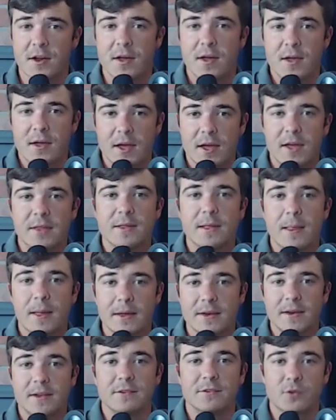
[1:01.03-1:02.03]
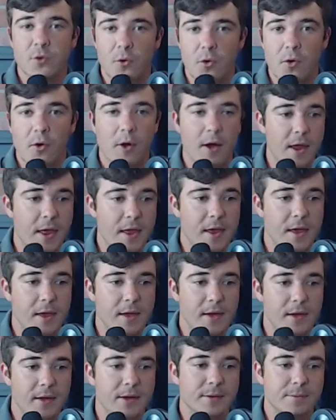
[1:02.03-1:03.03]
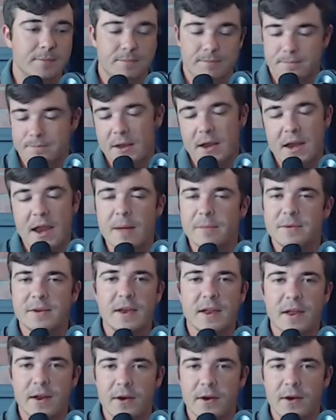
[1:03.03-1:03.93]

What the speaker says: and the Lightning score an empty netter